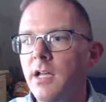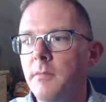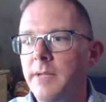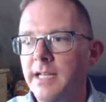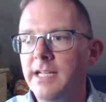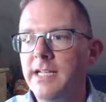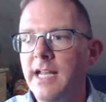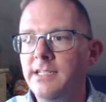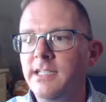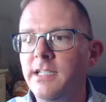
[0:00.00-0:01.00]
beginning in
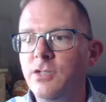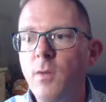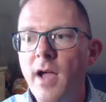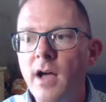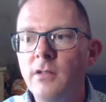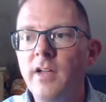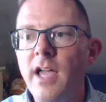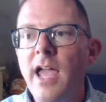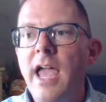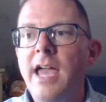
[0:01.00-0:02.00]
1912
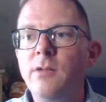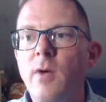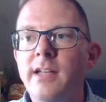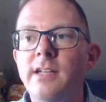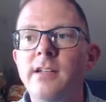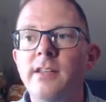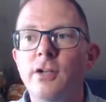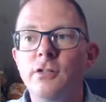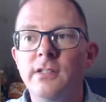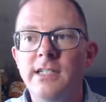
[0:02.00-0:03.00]
and went into the
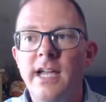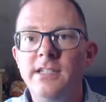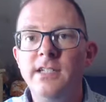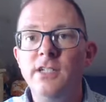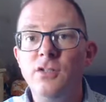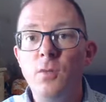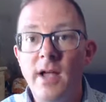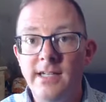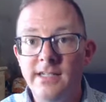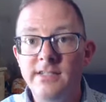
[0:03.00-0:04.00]
early
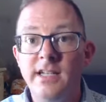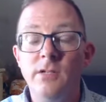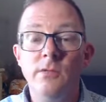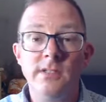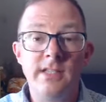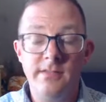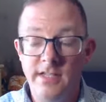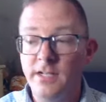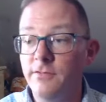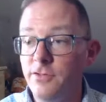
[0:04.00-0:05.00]
1920s, and it was at the
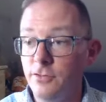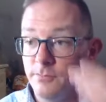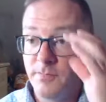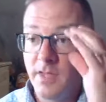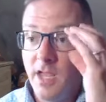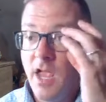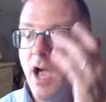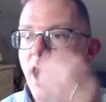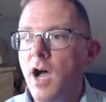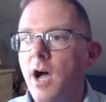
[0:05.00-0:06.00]
end of June.
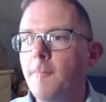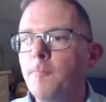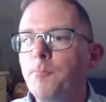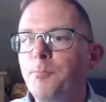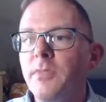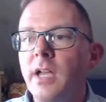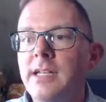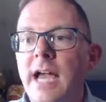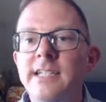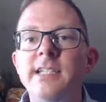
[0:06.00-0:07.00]

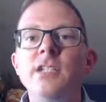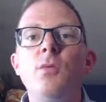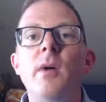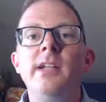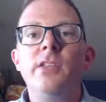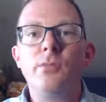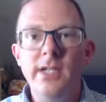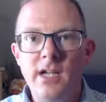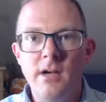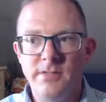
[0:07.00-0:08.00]

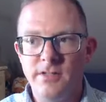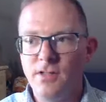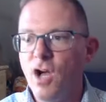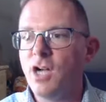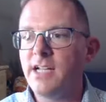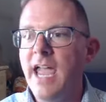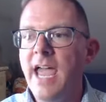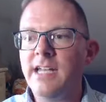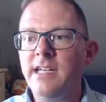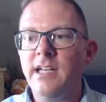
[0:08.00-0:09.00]
1923 comes along,
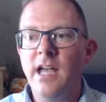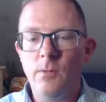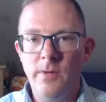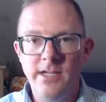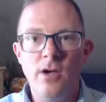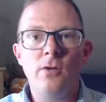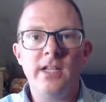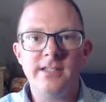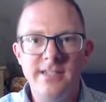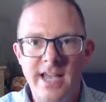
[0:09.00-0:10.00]
and we
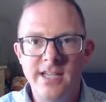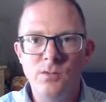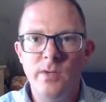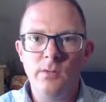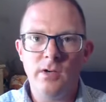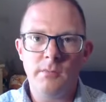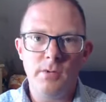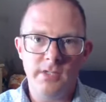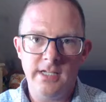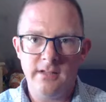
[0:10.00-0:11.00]
noticed as we were
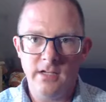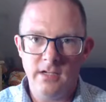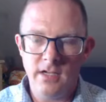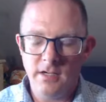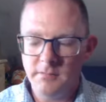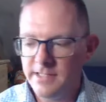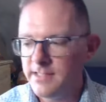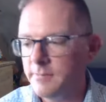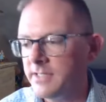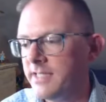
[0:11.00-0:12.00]
putting the
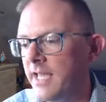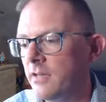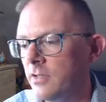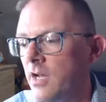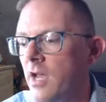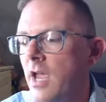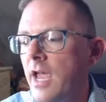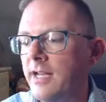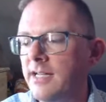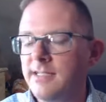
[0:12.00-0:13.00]
exhibit together
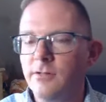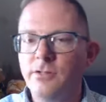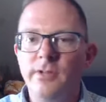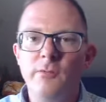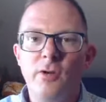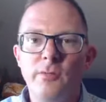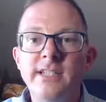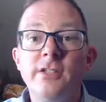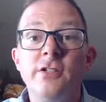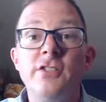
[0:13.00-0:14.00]
and as I was doing more
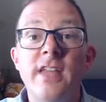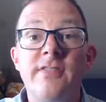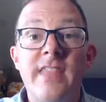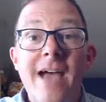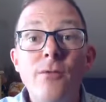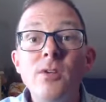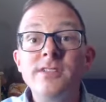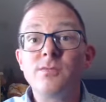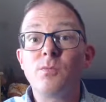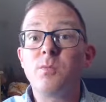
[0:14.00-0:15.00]
research that was